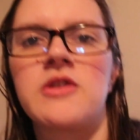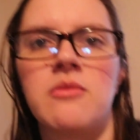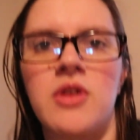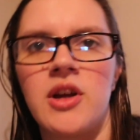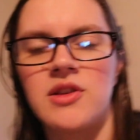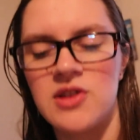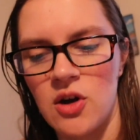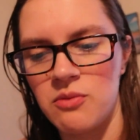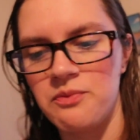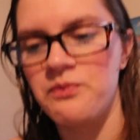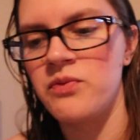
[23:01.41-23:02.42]
complete.
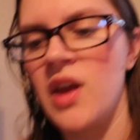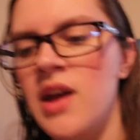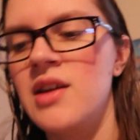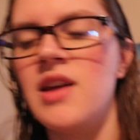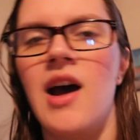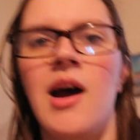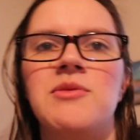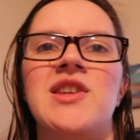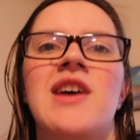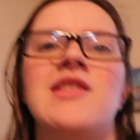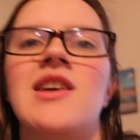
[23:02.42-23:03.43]
So yeah, I'm
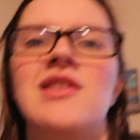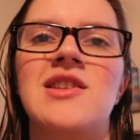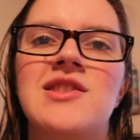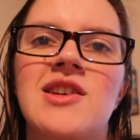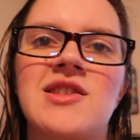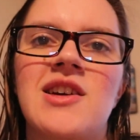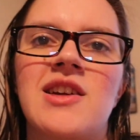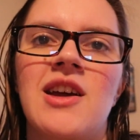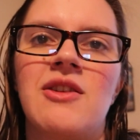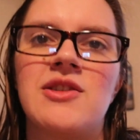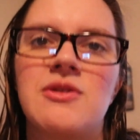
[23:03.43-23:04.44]
sad that this does not
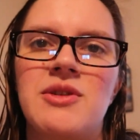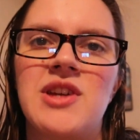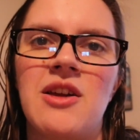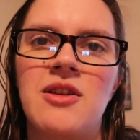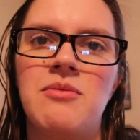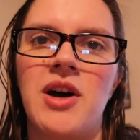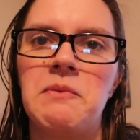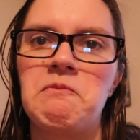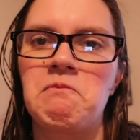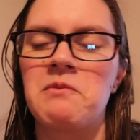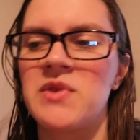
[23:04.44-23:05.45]
count as a retailing, but
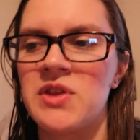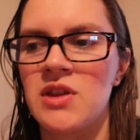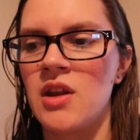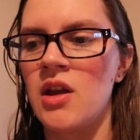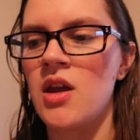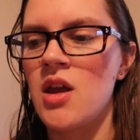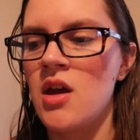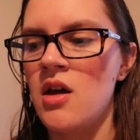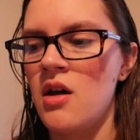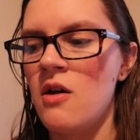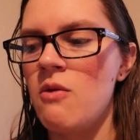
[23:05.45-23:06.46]

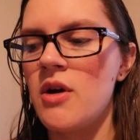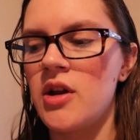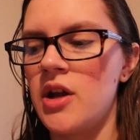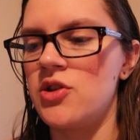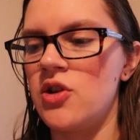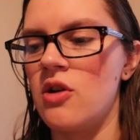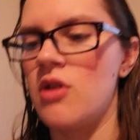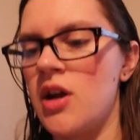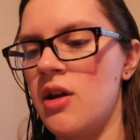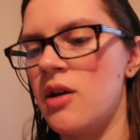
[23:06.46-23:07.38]
what could I do?